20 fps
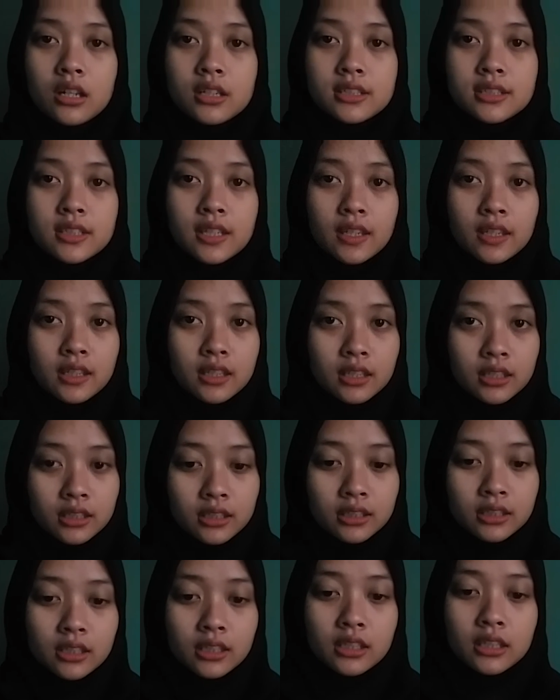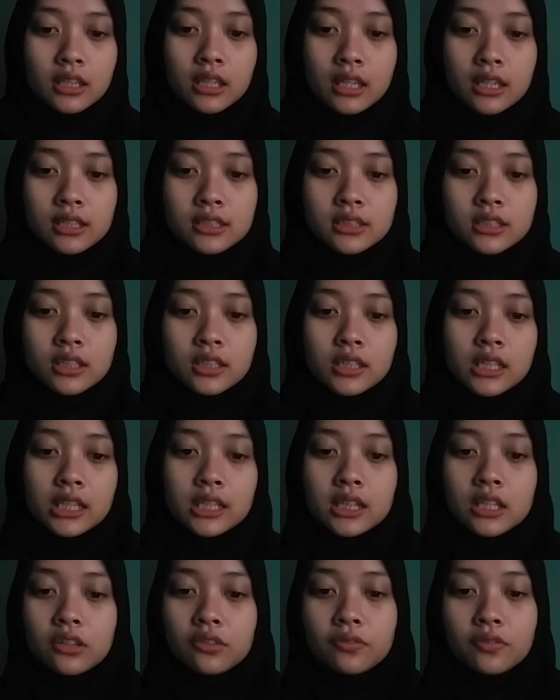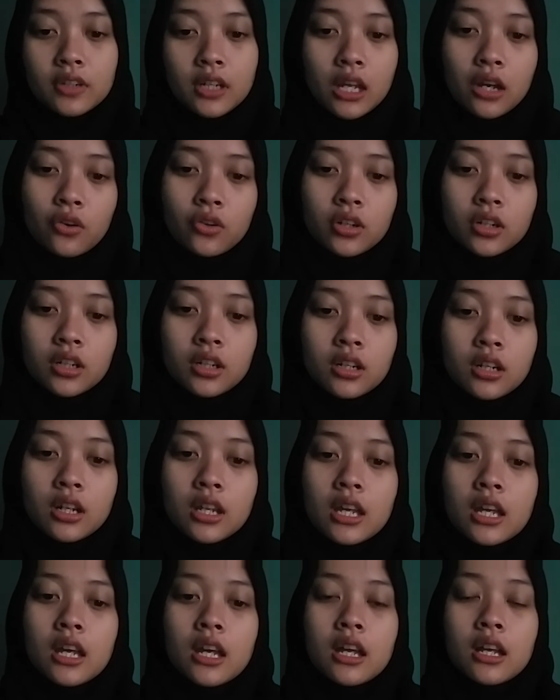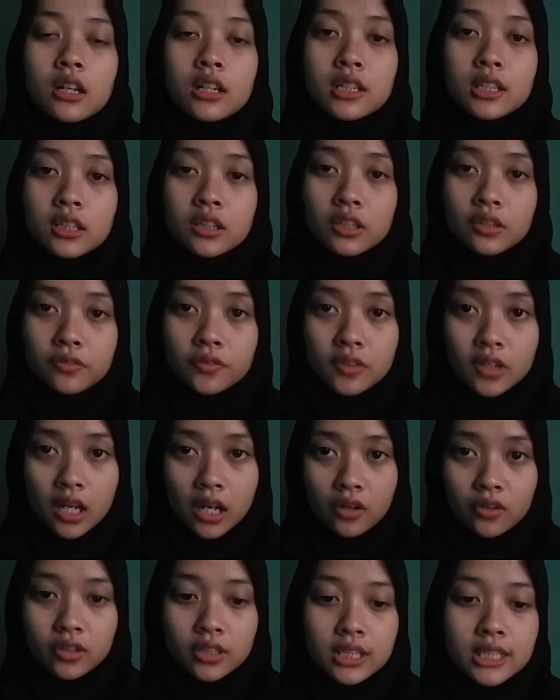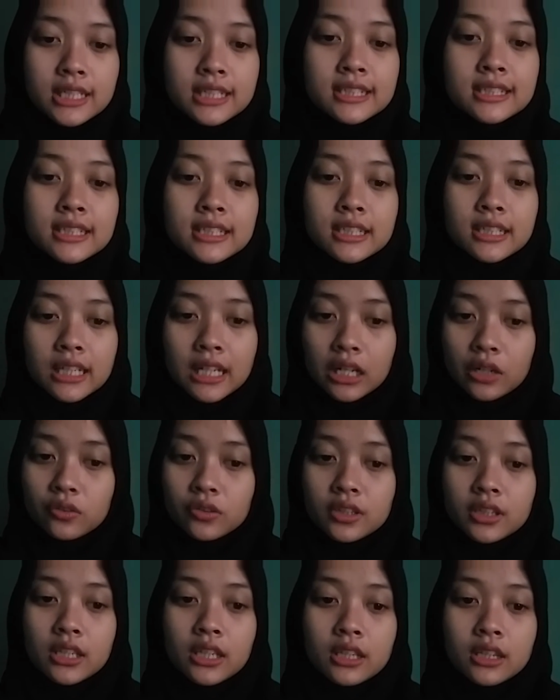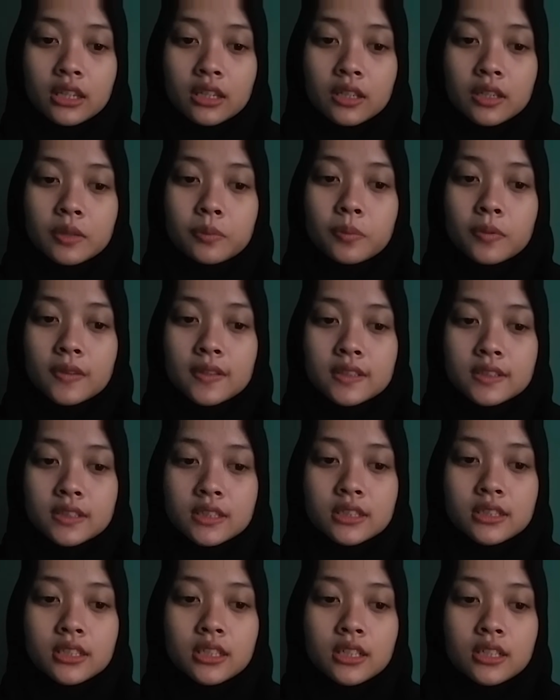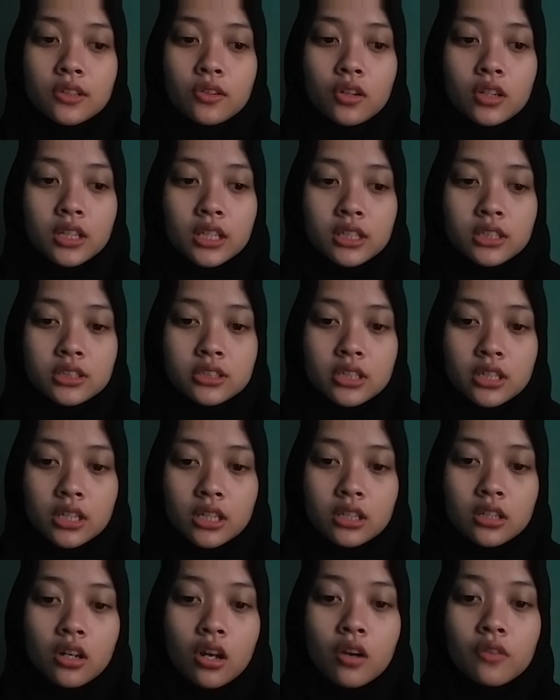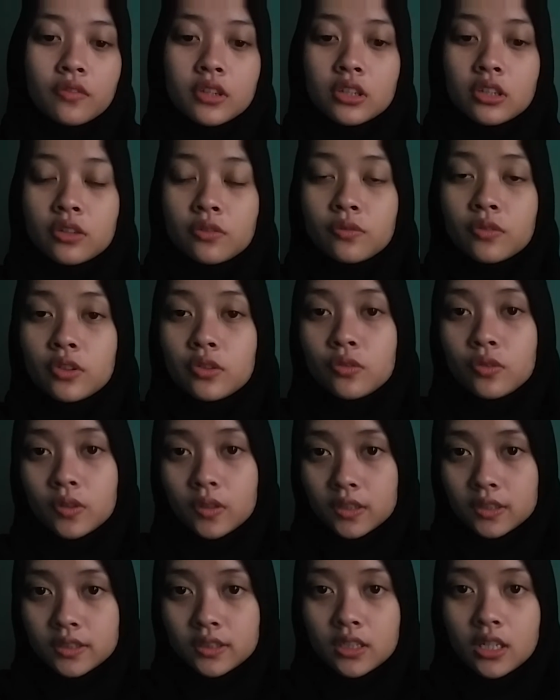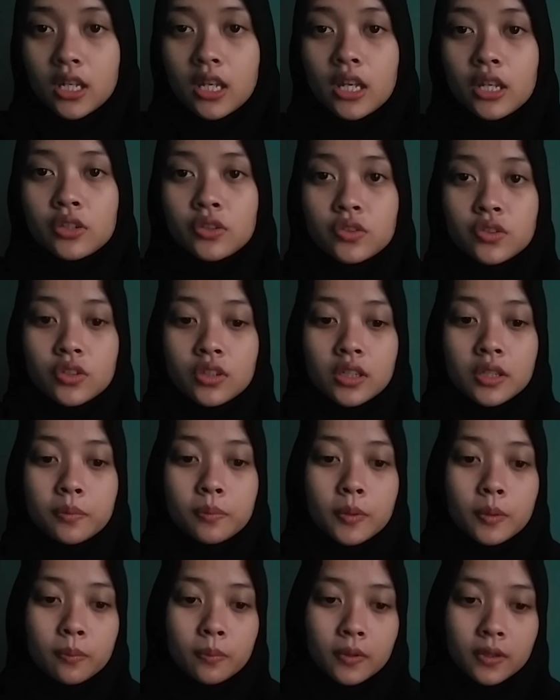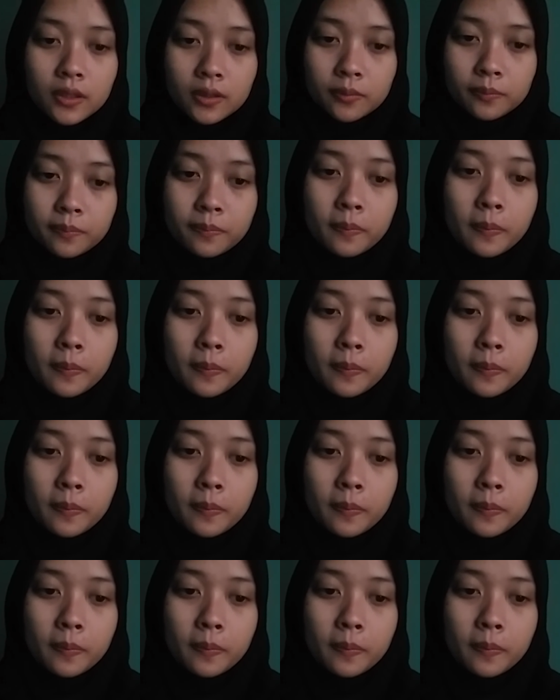Second is collective noun. Collective noun is a noun that represents a collection of individuals, usually people,